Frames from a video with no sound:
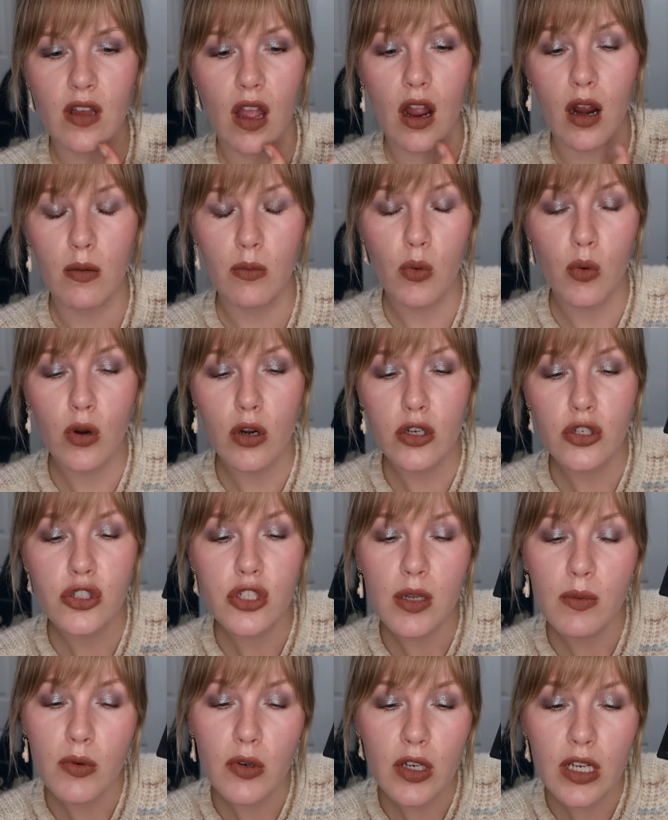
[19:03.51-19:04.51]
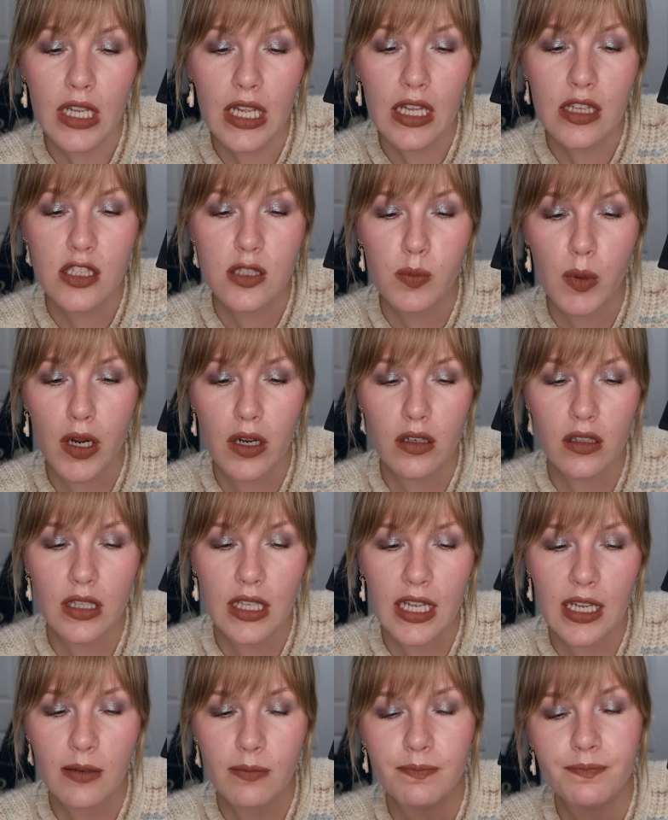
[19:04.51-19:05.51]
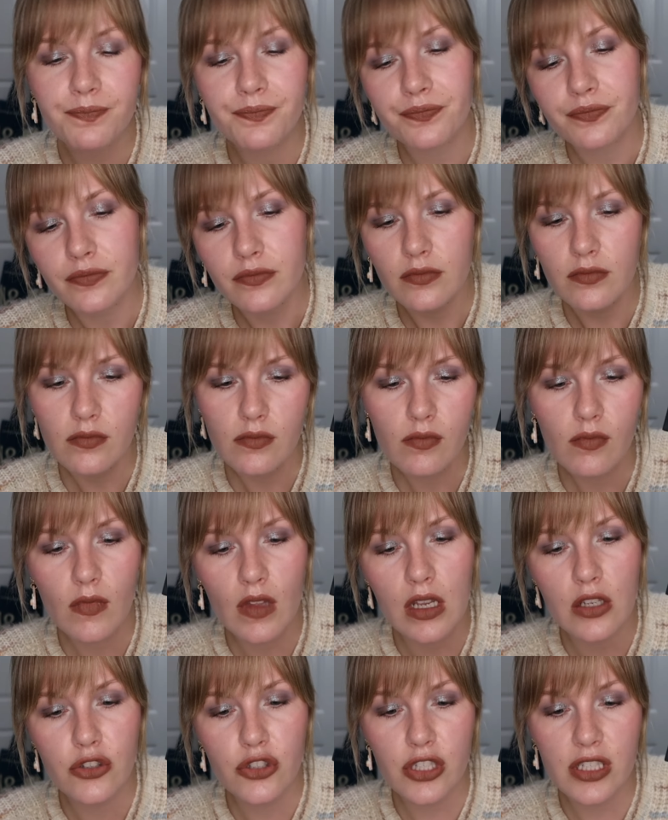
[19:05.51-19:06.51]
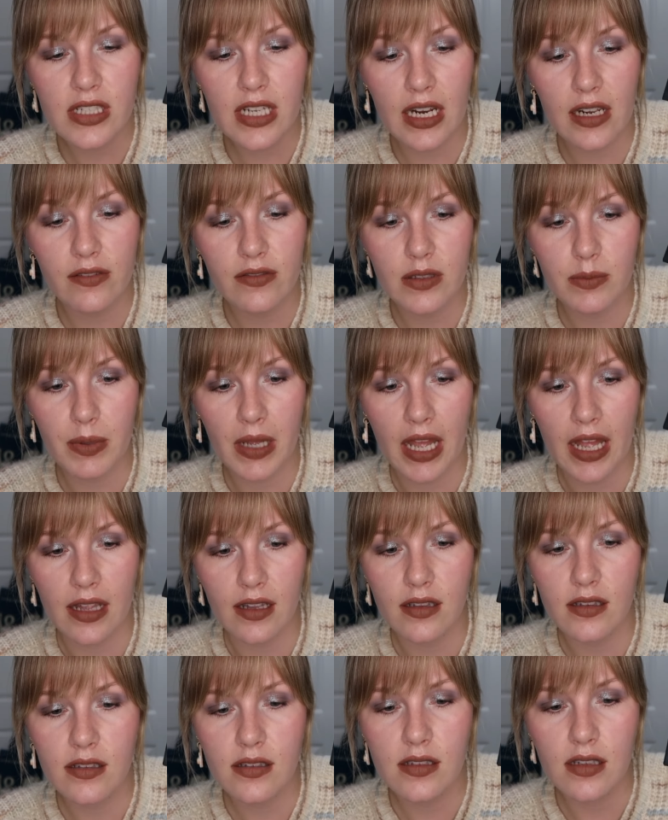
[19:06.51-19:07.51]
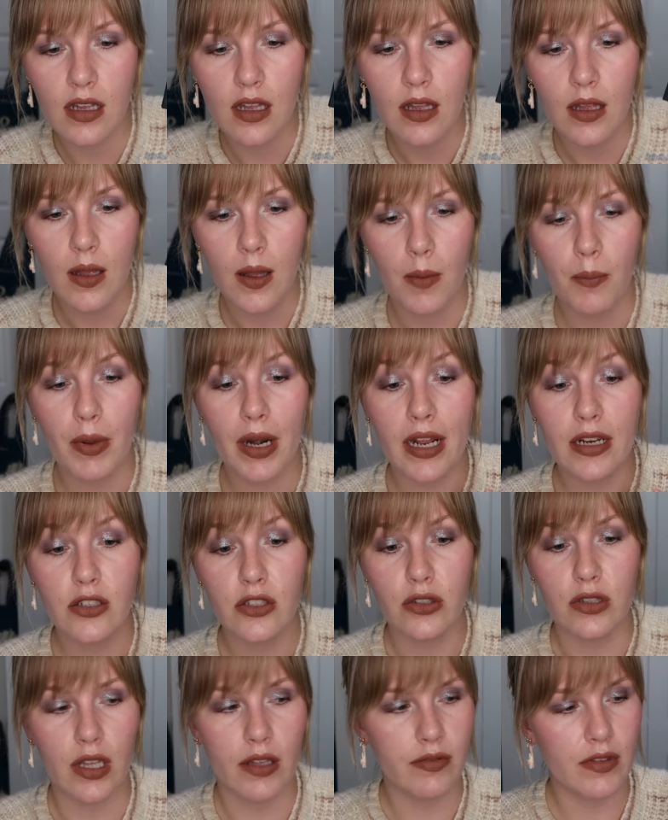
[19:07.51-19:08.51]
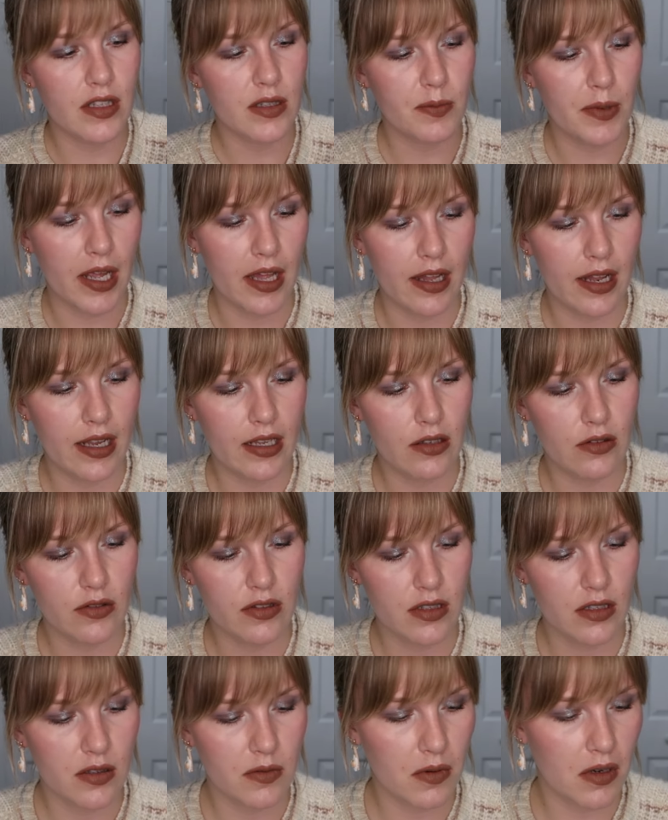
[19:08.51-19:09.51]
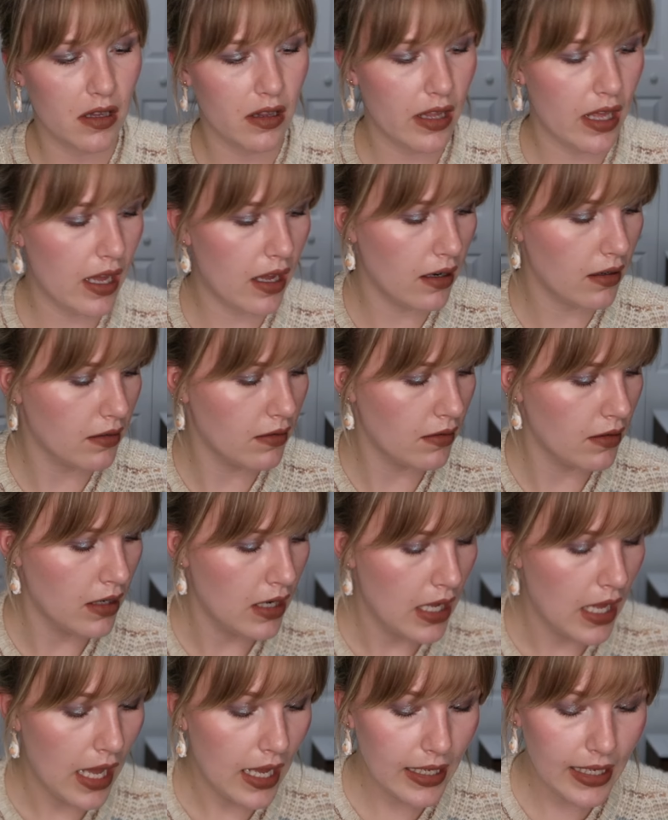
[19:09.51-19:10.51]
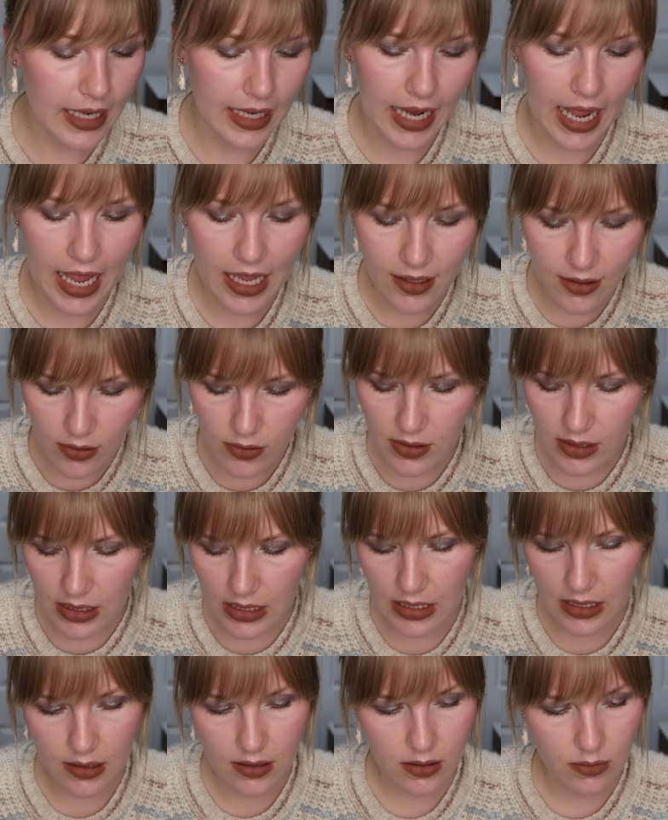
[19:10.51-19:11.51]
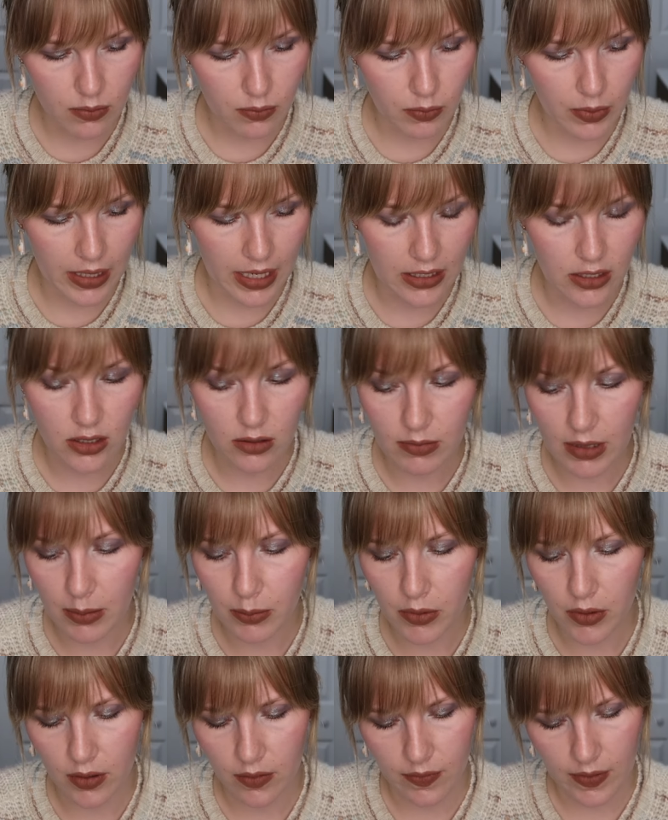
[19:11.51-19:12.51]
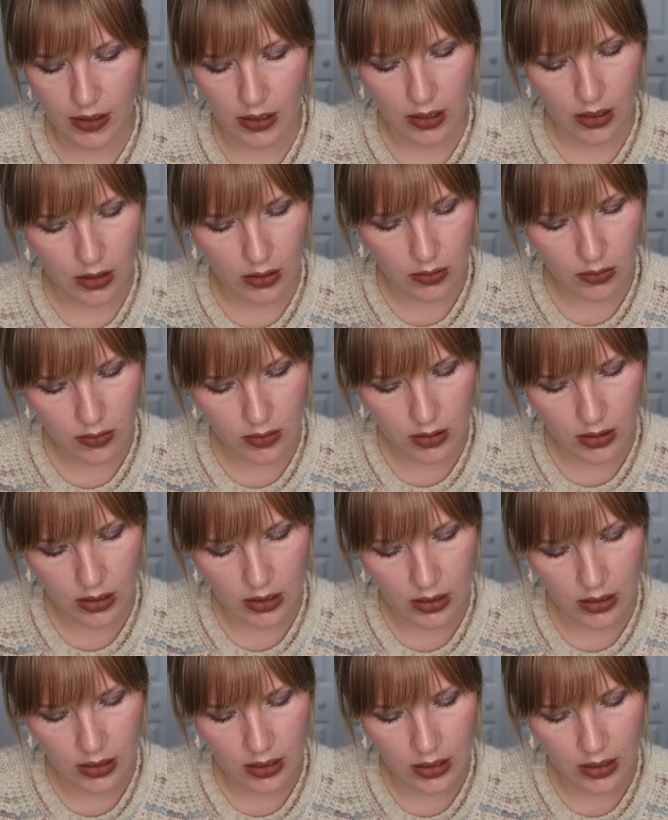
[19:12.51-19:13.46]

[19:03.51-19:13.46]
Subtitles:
are more shimmery and sparkly. Just kind of depends. But I do love this palette. I use this one a lot. Again, I use these when I do my book videos.